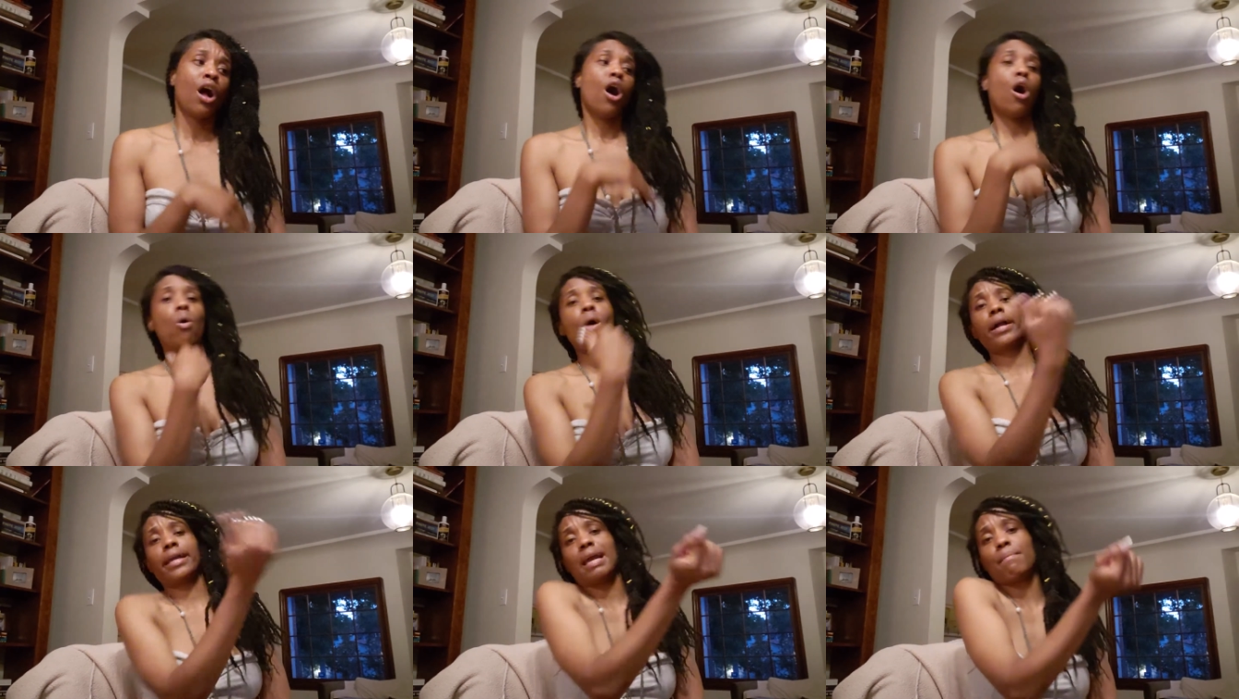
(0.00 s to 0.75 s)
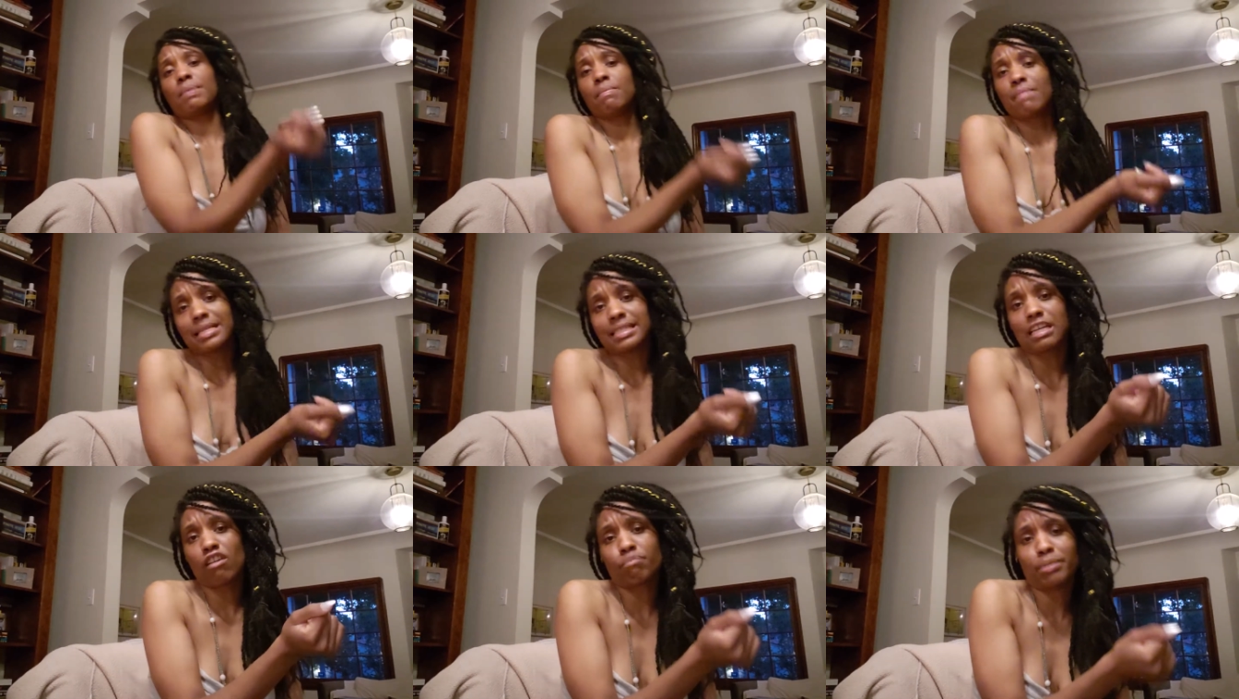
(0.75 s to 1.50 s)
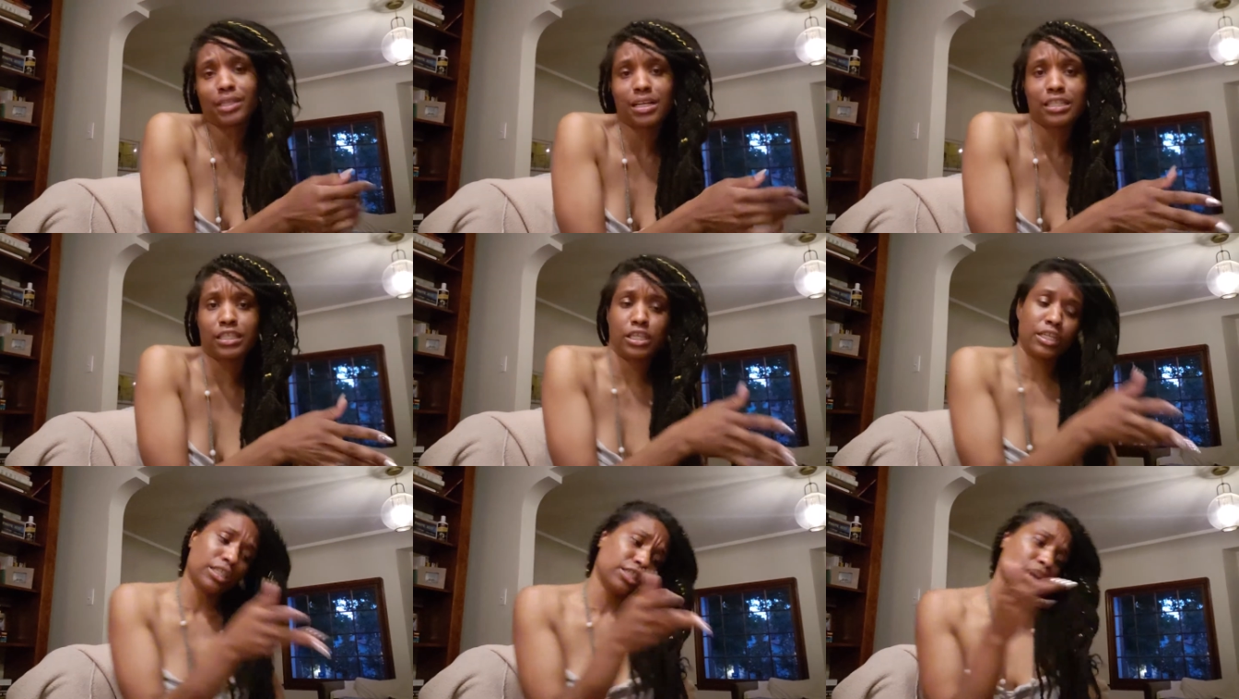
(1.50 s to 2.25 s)
Oh, I can't be myself because
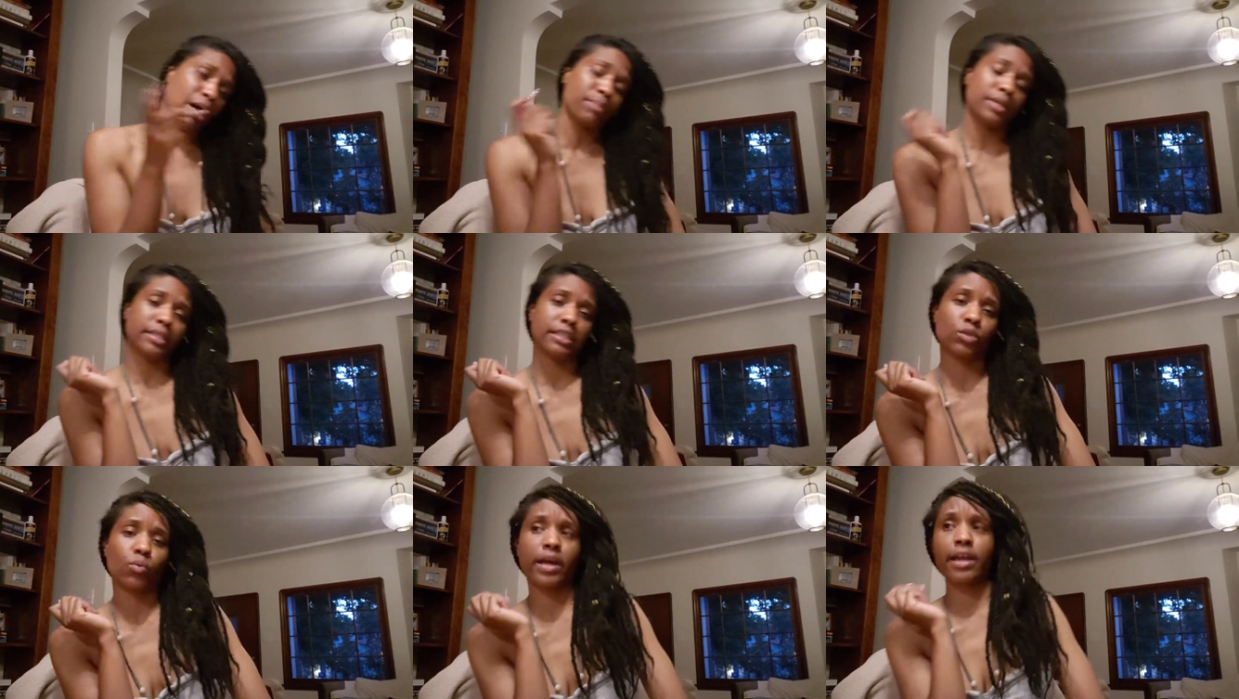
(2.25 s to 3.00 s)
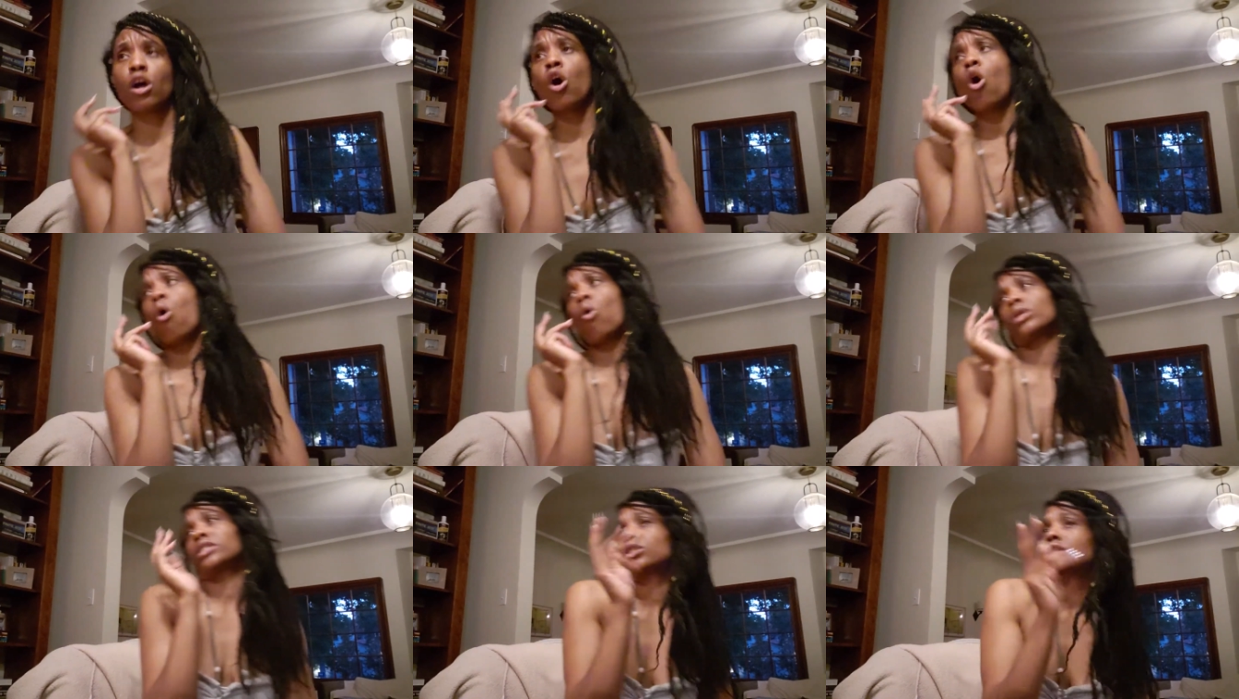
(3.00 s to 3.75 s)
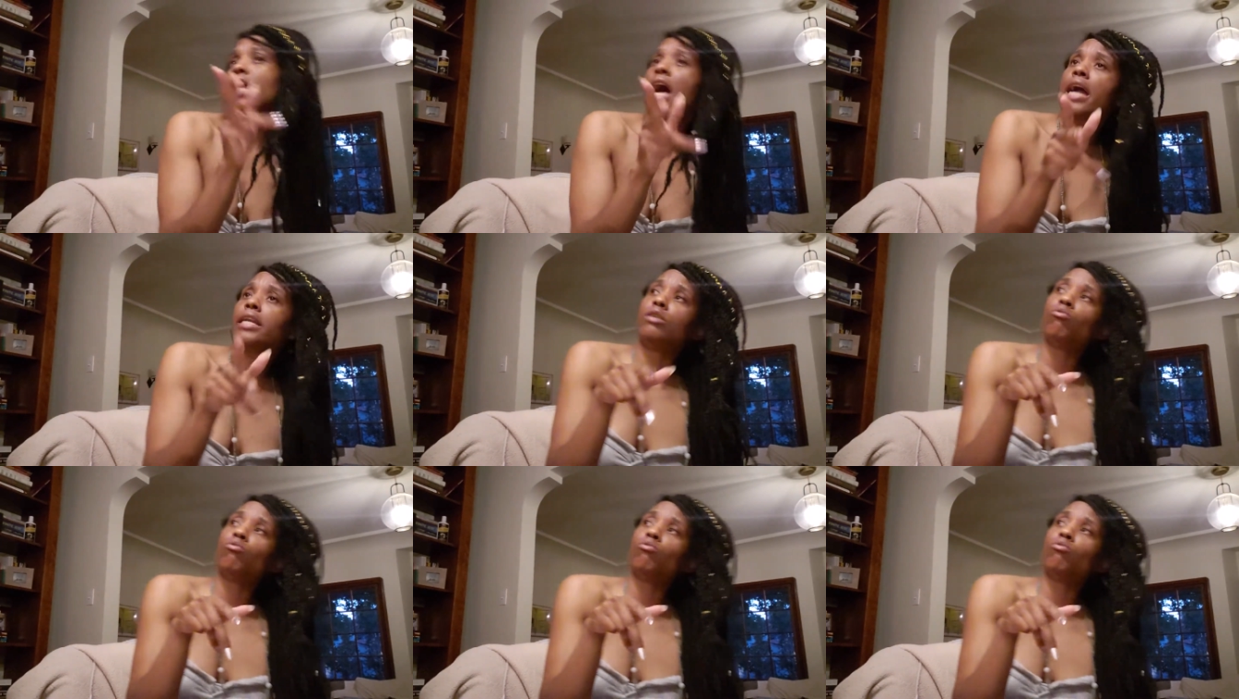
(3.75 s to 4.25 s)
this is happening this way, or society